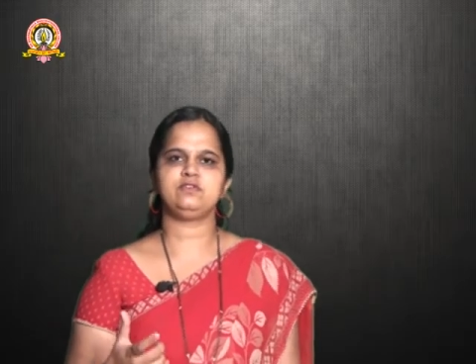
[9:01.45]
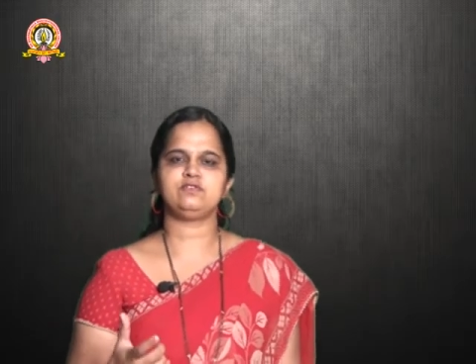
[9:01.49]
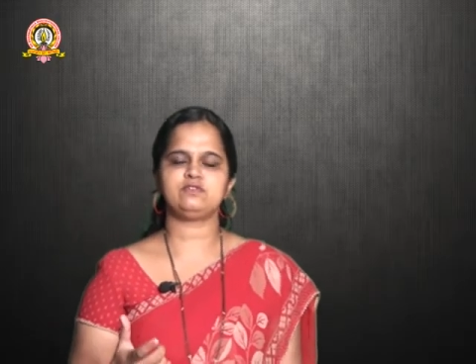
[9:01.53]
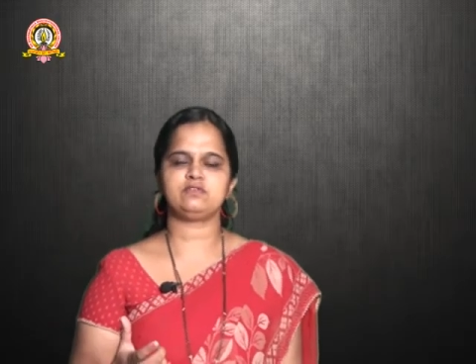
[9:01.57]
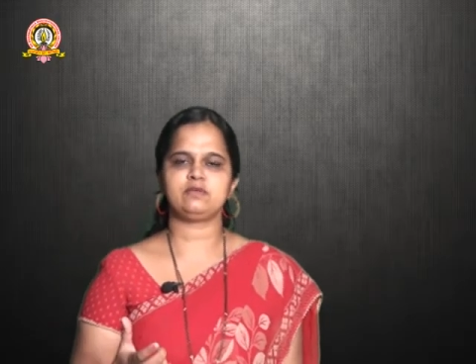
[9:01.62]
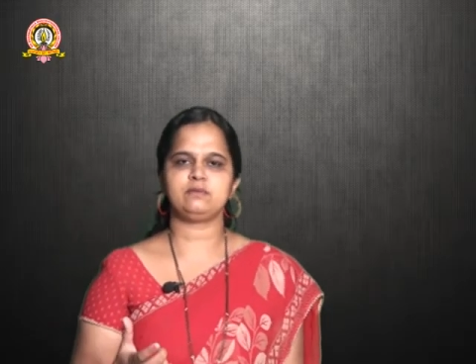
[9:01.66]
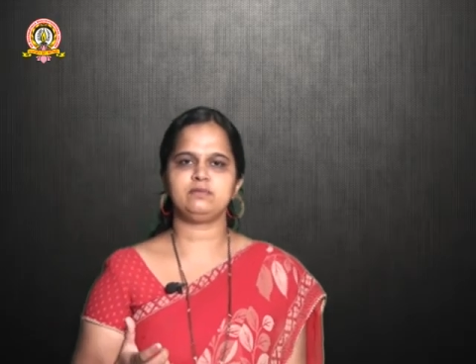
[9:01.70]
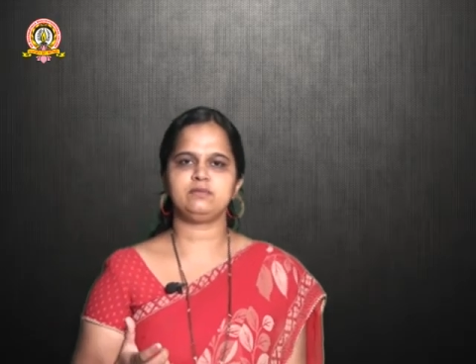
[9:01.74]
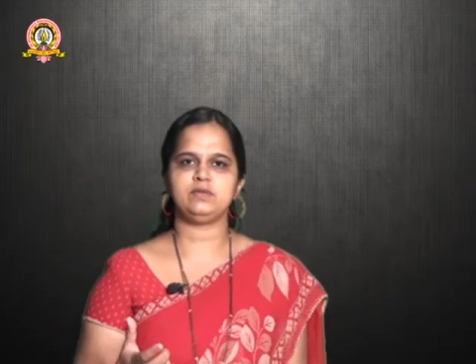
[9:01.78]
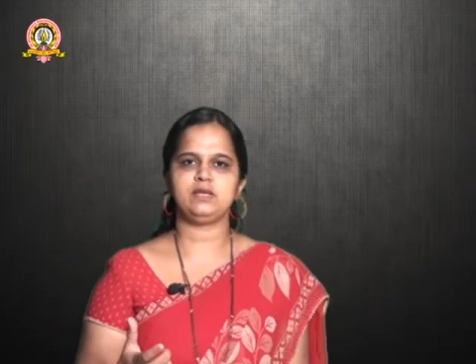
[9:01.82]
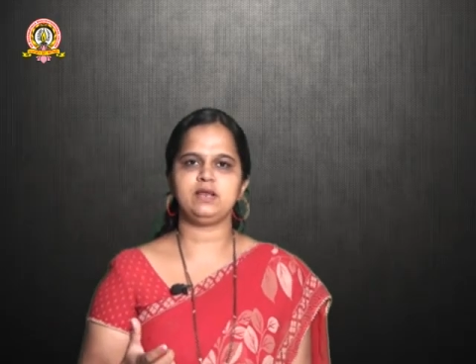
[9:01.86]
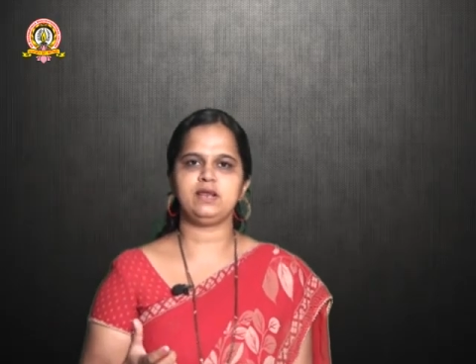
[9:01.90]
is
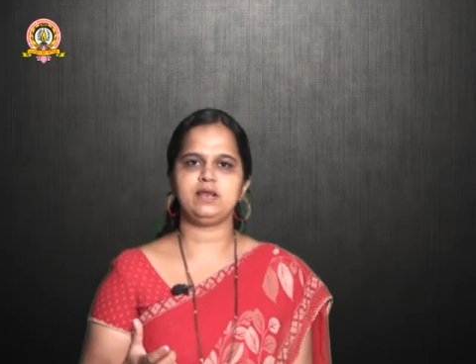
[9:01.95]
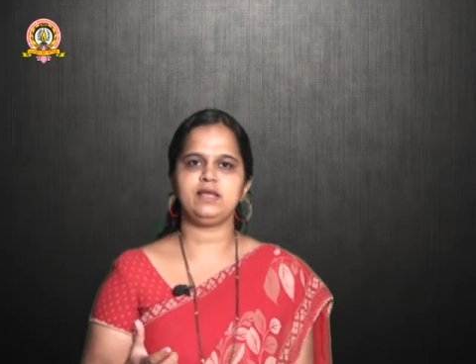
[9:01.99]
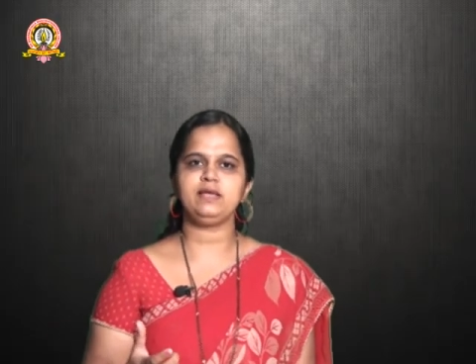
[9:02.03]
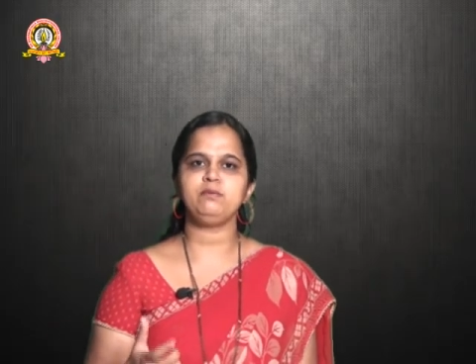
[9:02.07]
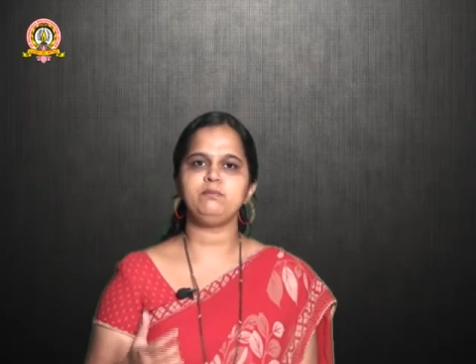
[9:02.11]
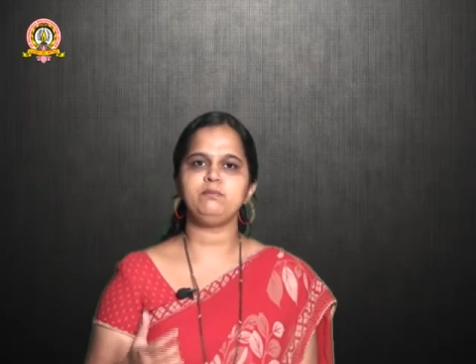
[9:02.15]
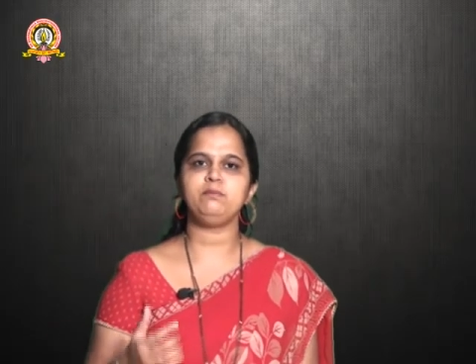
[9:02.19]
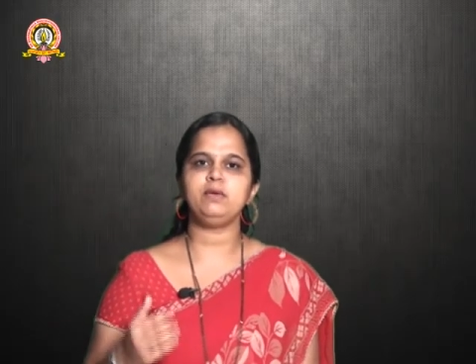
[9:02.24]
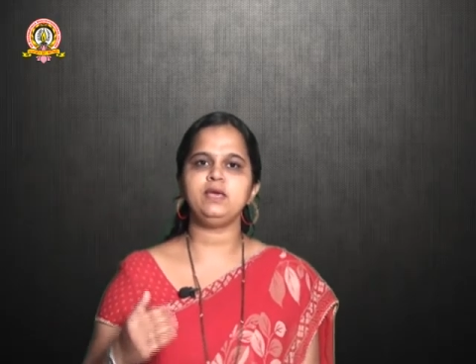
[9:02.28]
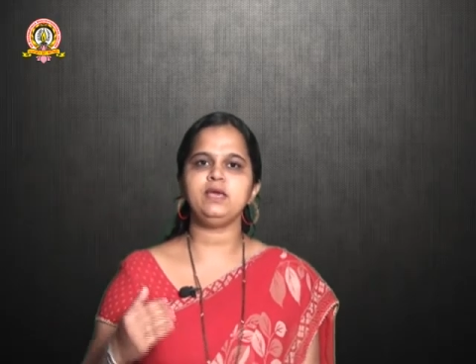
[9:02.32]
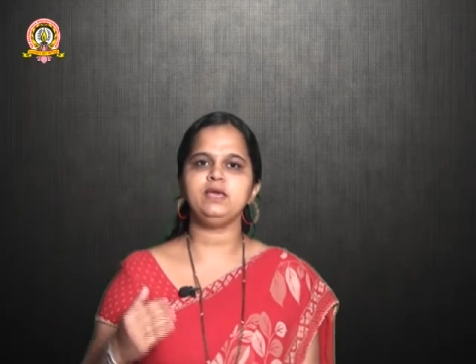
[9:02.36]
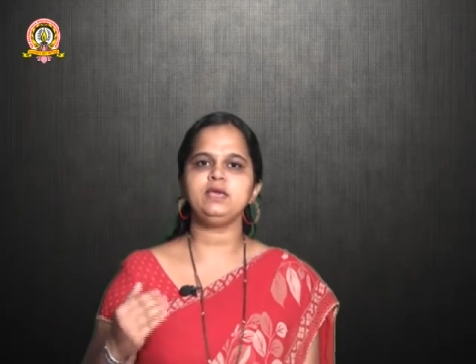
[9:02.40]
something
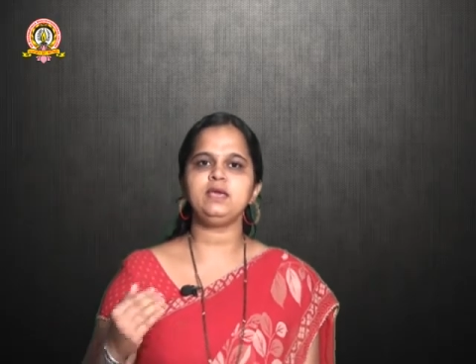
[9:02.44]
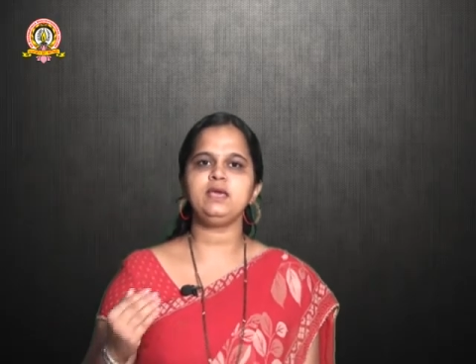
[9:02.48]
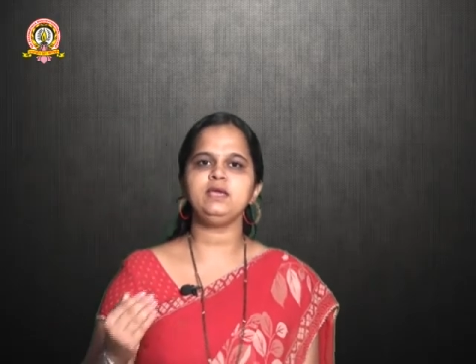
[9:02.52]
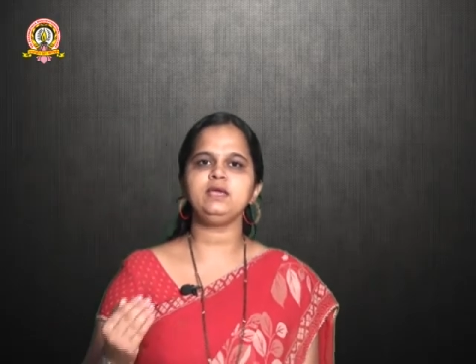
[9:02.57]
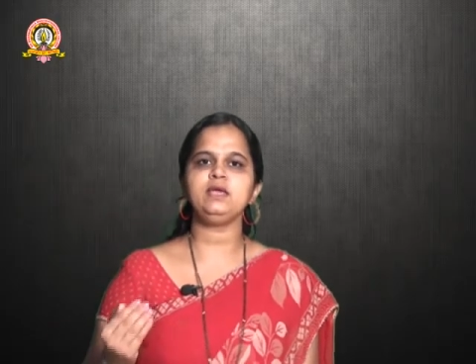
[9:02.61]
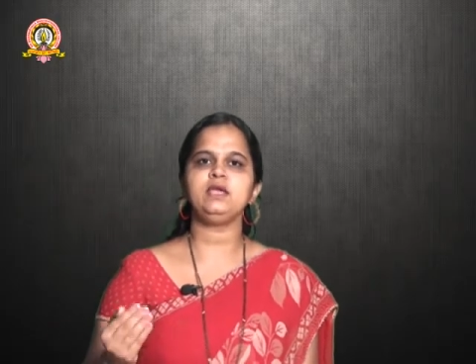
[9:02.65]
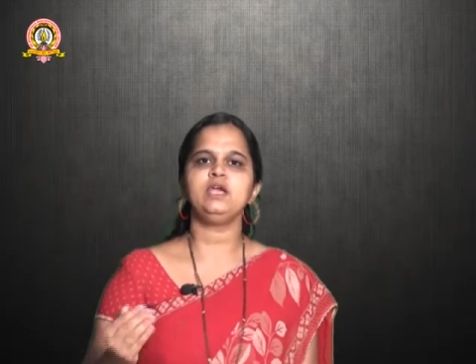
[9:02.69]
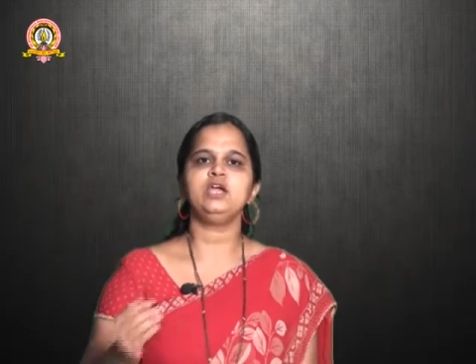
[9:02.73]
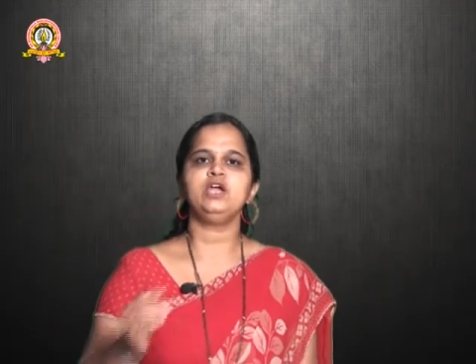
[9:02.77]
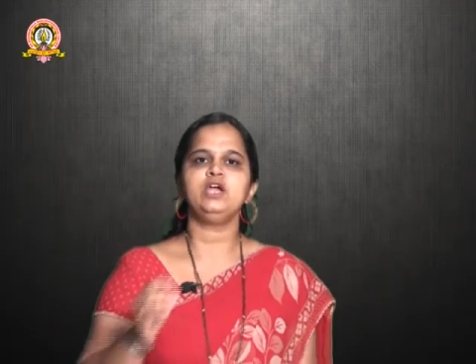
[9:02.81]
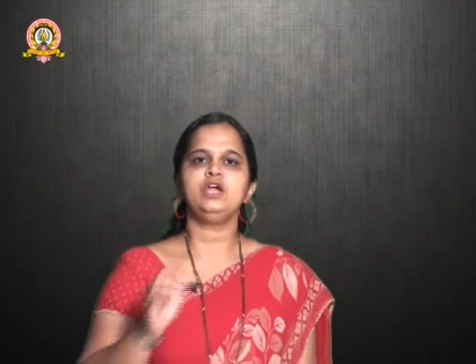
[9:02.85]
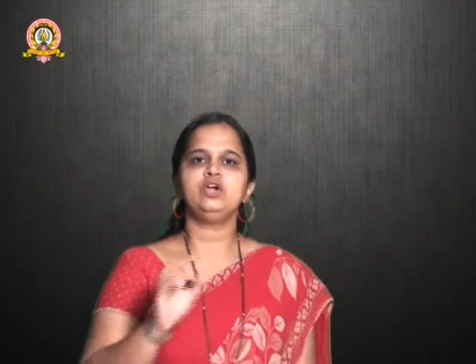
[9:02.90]
like
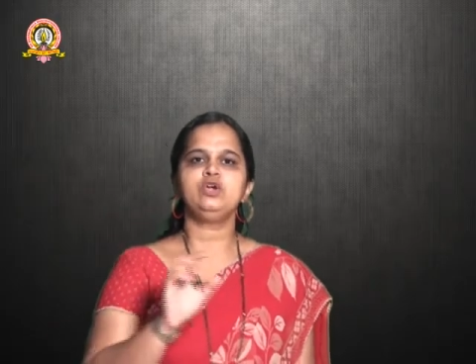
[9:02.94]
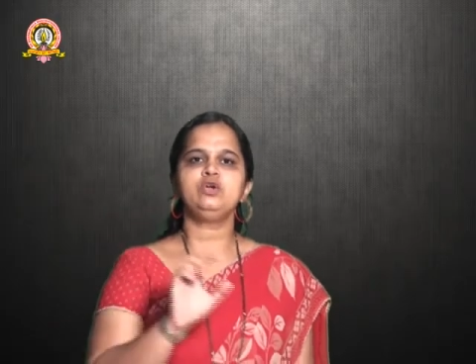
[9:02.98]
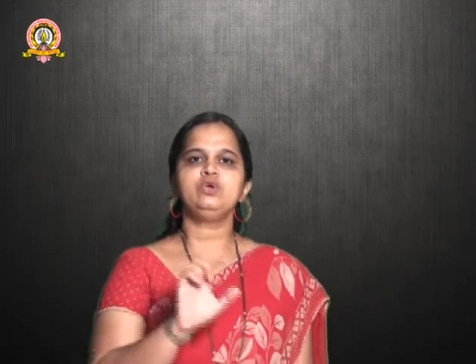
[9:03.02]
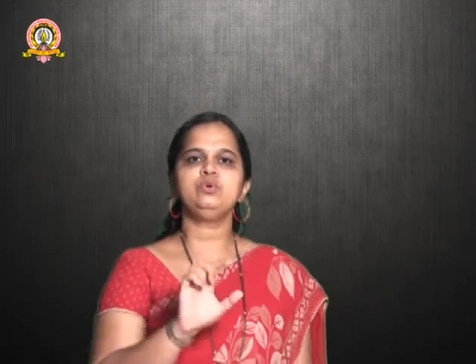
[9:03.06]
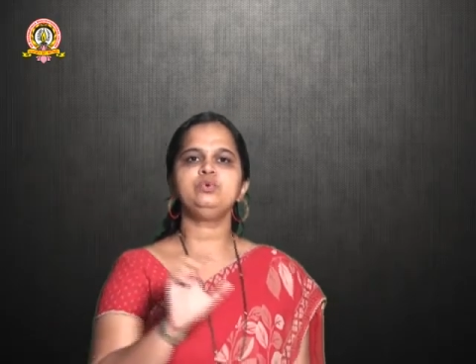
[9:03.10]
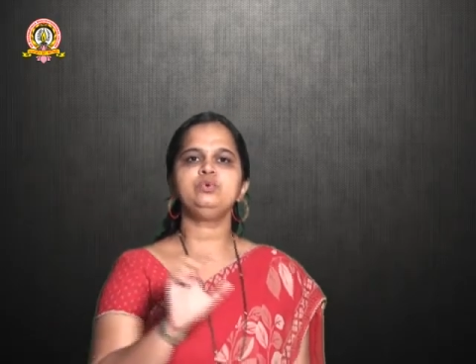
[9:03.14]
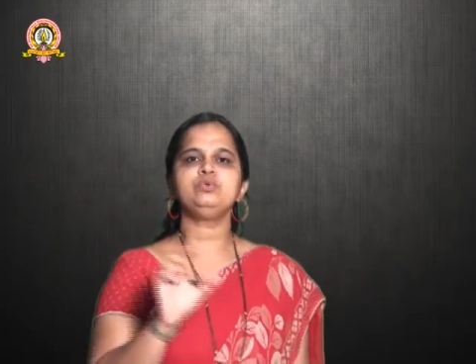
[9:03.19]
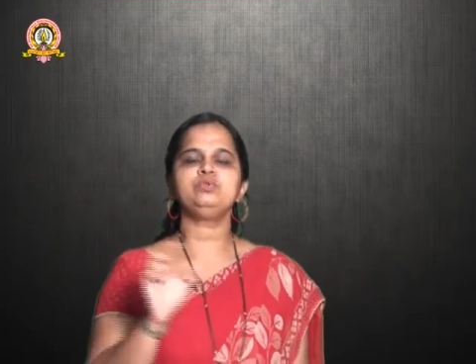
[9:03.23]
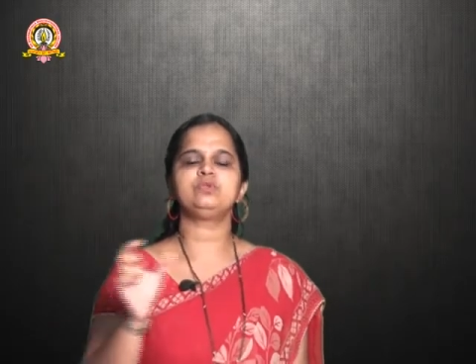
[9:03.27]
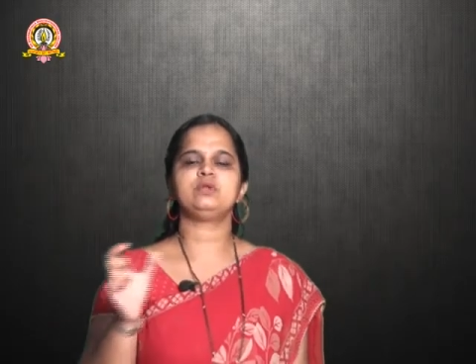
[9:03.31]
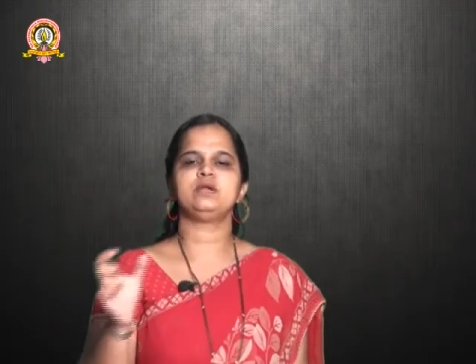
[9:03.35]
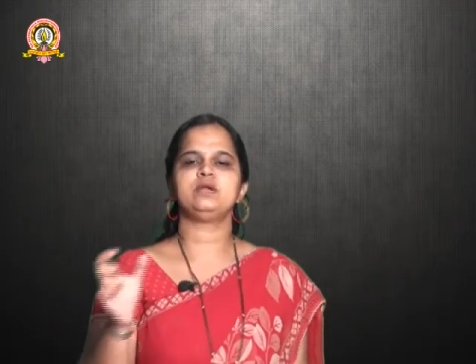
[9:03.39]
making
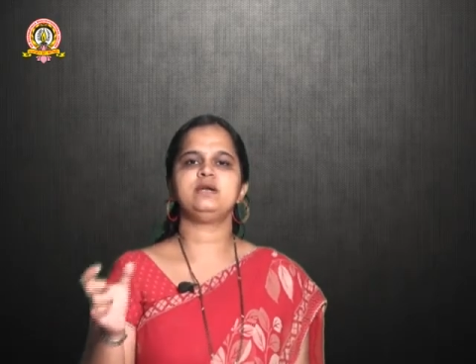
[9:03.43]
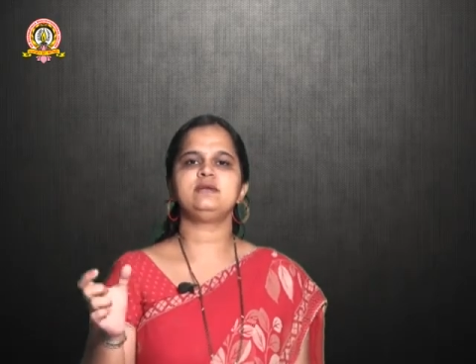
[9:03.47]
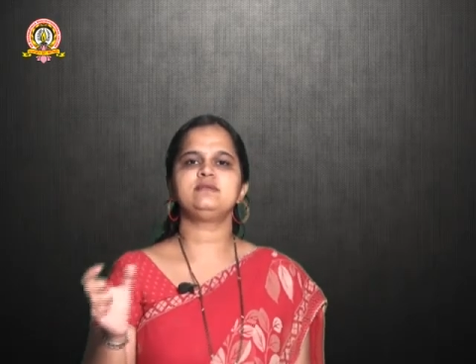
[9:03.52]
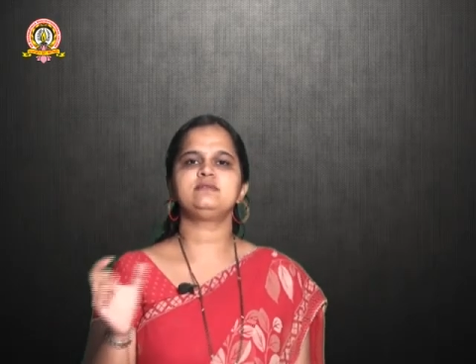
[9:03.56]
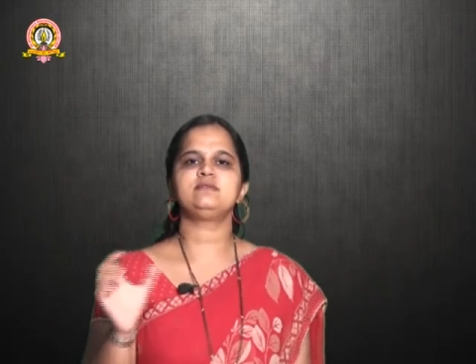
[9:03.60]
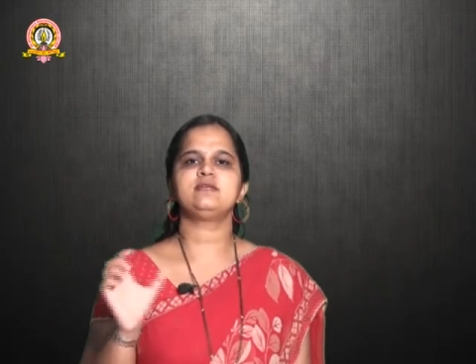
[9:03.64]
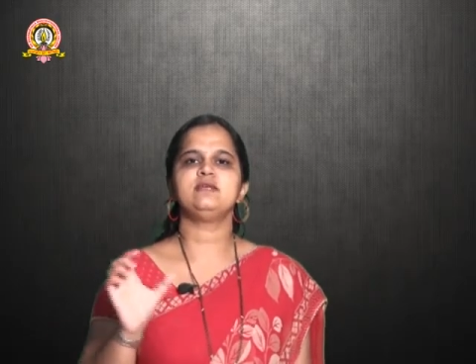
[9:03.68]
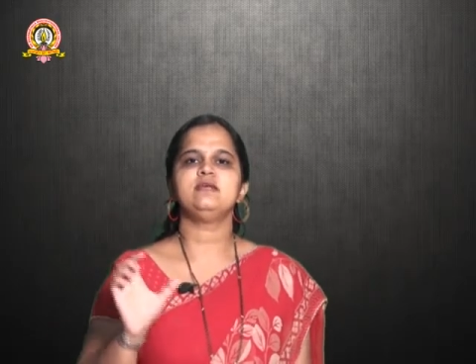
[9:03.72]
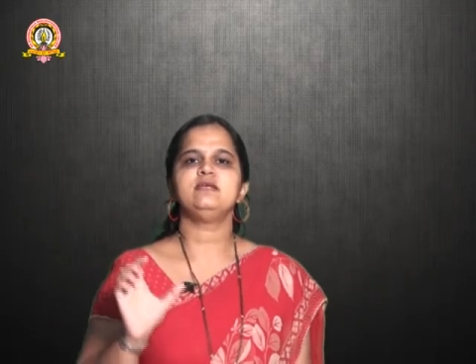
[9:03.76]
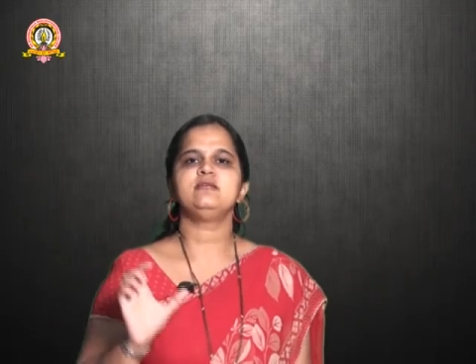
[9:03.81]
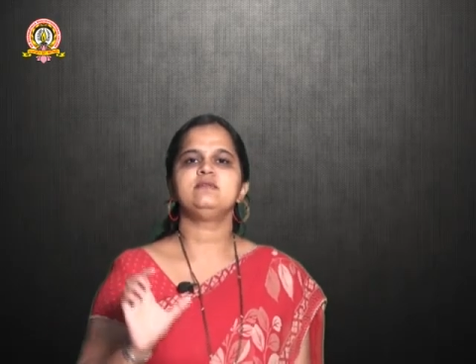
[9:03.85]
two threads